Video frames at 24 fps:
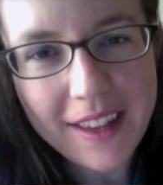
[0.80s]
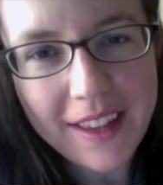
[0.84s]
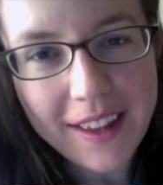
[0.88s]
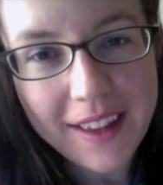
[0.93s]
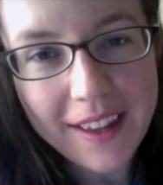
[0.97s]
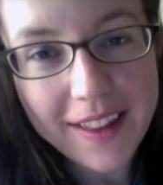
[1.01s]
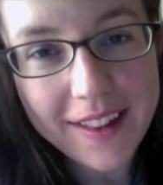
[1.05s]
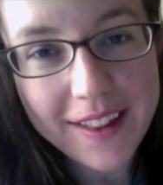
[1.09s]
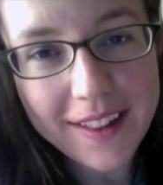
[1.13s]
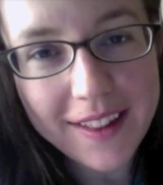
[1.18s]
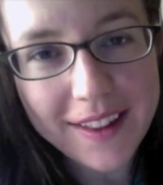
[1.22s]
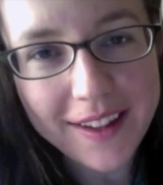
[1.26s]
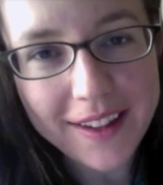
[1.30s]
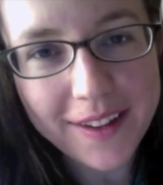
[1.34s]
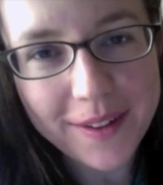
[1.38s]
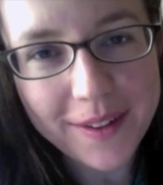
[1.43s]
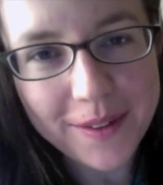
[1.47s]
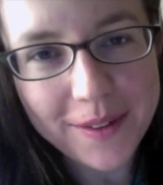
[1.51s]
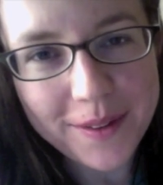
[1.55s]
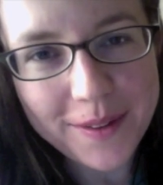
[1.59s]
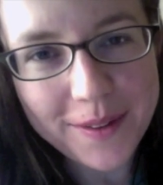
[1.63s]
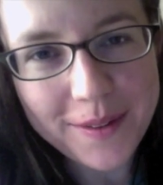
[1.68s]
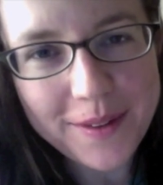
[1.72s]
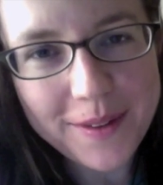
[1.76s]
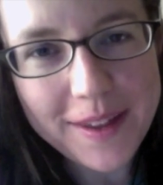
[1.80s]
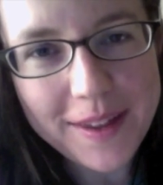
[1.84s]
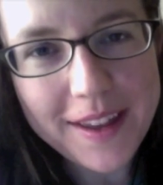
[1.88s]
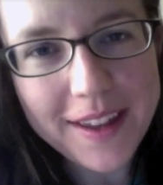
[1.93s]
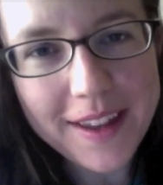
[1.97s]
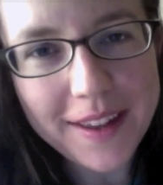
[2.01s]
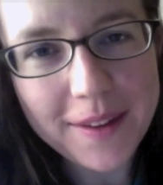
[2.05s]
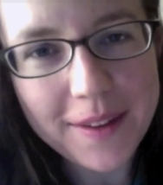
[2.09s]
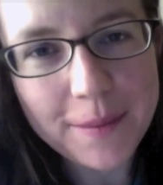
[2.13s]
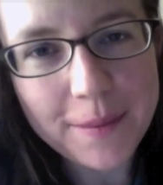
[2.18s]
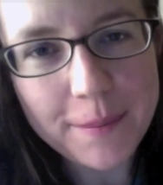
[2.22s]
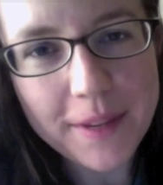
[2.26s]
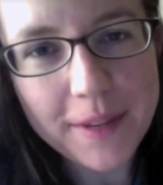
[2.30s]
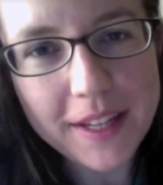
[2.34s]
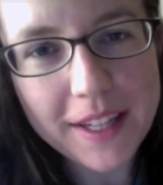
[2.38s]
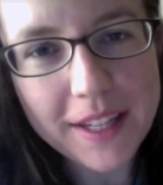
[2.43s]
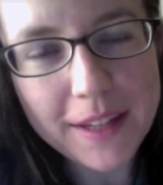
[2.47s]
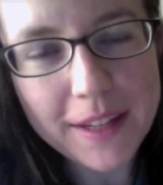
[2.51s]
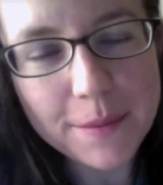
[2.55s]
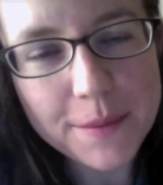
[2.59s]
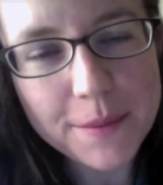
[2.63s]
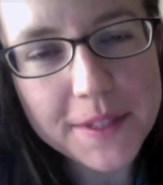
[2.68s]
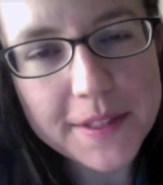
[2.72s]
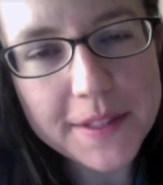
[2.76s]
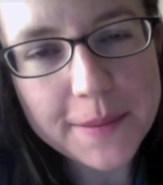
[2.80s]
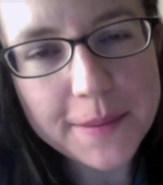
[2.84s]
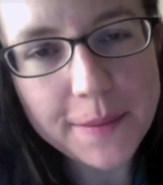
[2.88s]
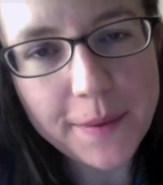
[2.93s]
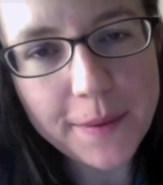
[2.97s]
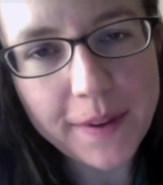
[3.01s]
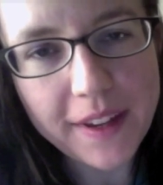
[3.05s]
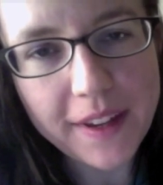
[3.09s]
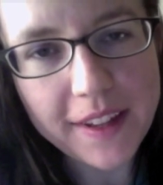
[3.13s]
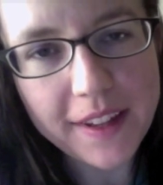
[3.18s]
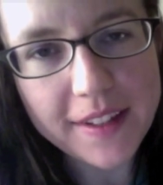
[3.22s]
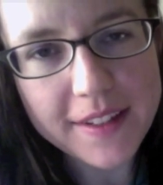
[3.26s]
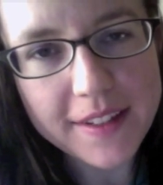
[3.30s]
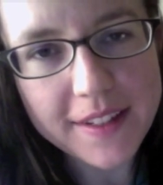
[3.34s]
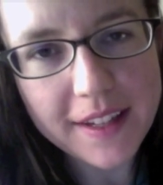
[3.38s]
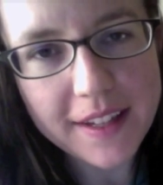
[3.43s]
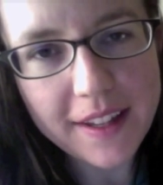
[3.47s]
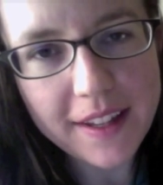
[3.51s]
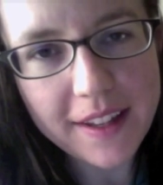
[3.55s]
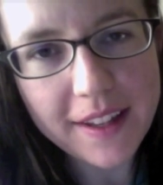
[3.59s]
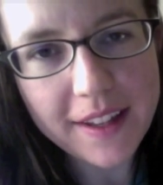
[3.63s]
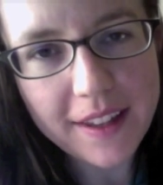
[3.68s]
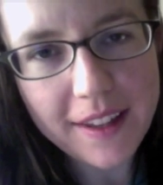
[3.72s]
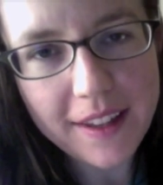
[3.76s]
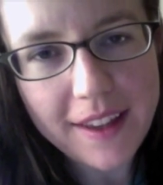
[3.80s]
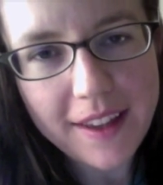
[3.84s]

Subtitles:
Hello, my name is Miranda,